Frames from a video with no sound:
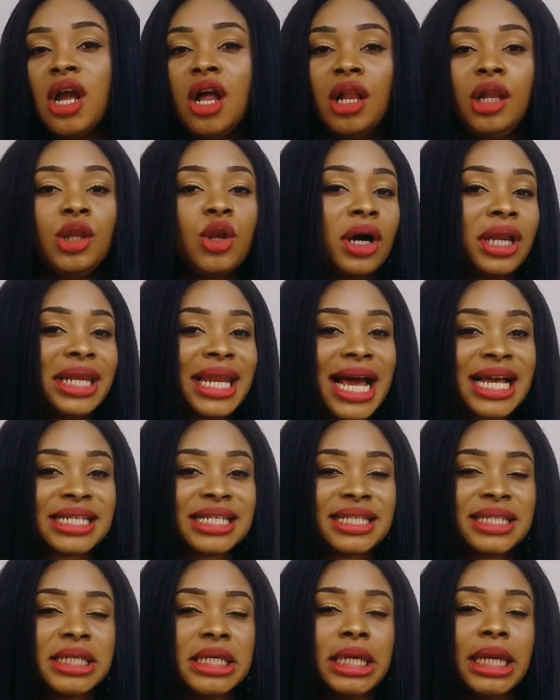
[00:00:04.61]

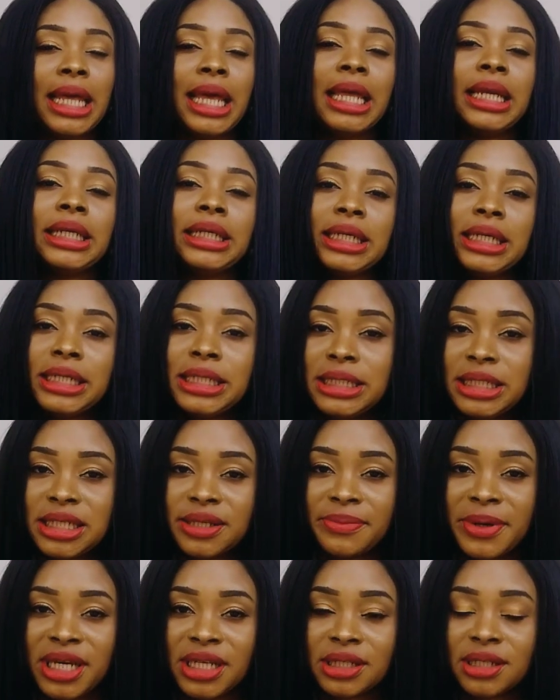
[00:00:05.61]
long-lasting, and
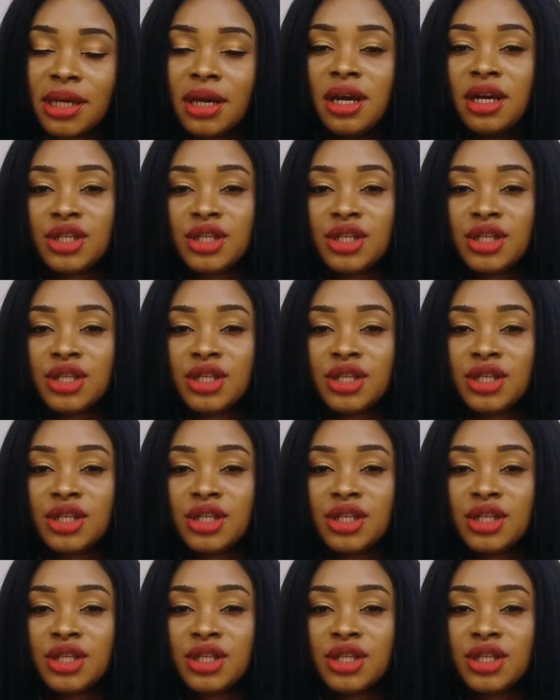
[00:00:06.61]
intimate.